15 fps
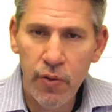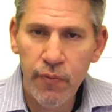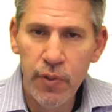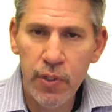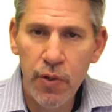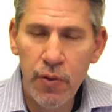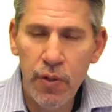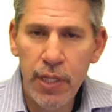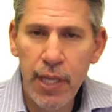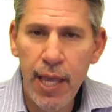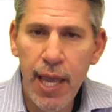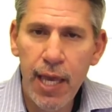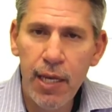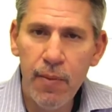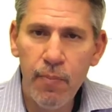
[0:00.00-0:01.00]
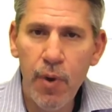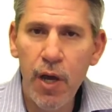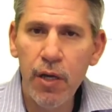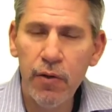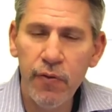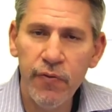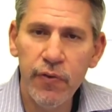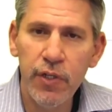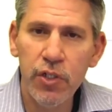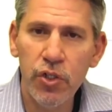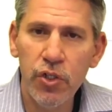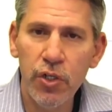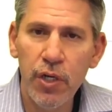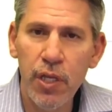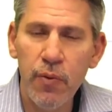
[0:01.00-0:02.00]
we go to the Edit Model
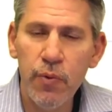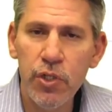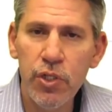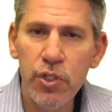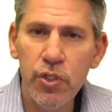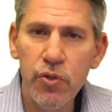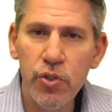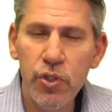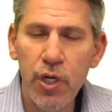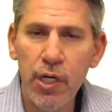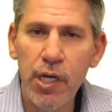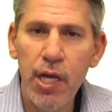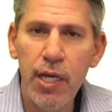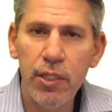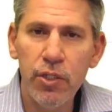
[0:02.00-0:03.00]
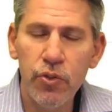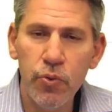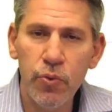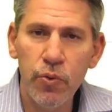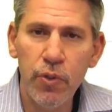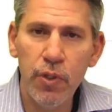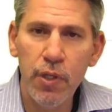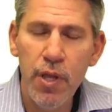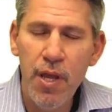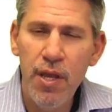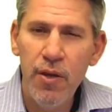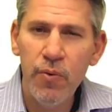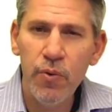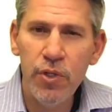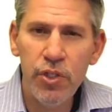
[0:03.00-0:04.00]
feature and we just use our Cut tool,
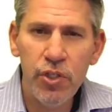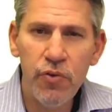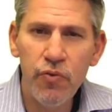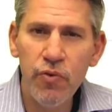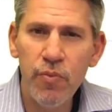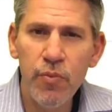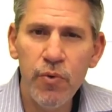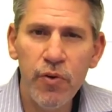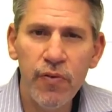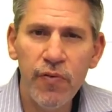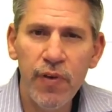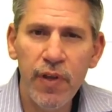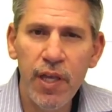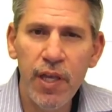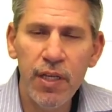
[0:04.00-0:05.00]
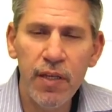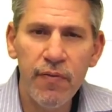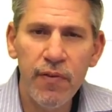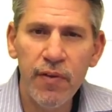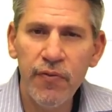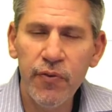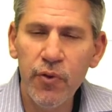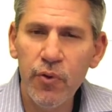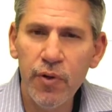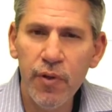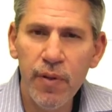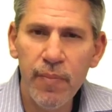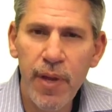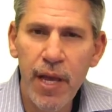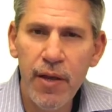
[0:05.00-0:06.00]
we're just going to remove any of the floor of
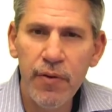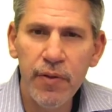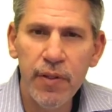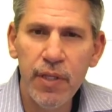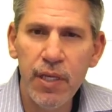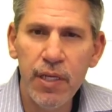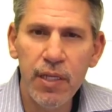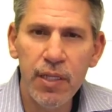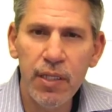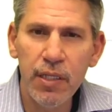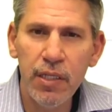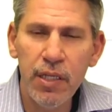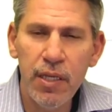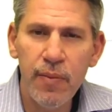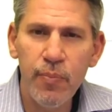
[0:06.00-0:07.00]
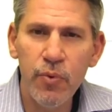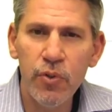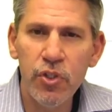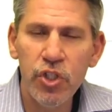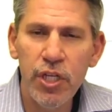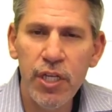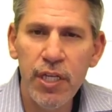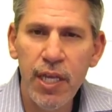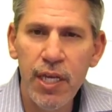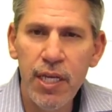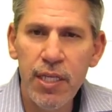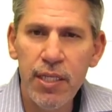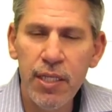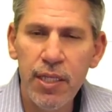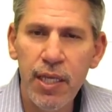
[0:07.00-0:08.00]
the mouth, any of the lip or cheek,
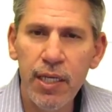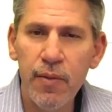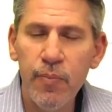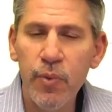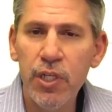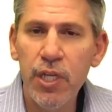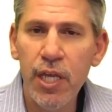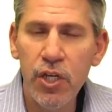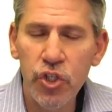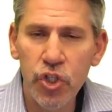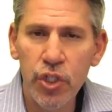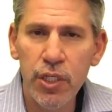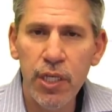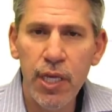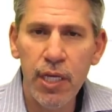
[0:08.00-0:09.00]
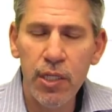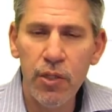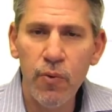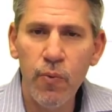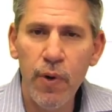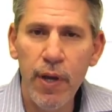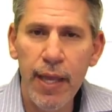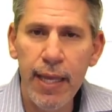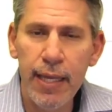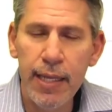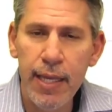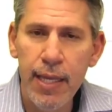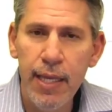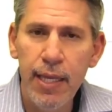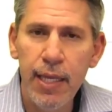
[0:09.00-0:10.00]
anything that could potentially get in the
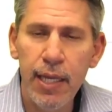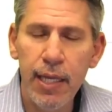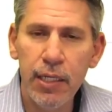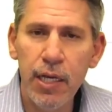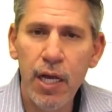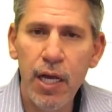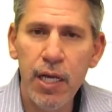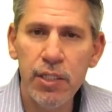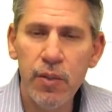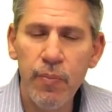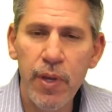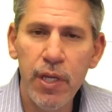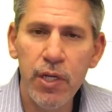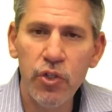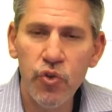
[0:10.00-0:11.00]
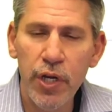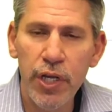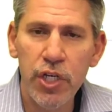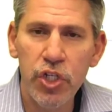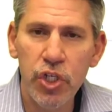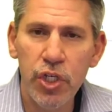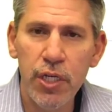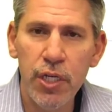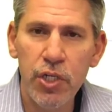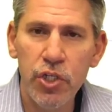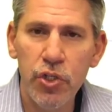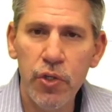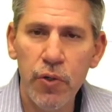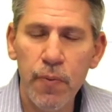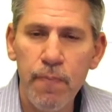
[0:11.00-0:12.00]
way and cause a penetration
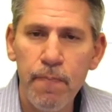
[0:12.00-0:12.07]
issue.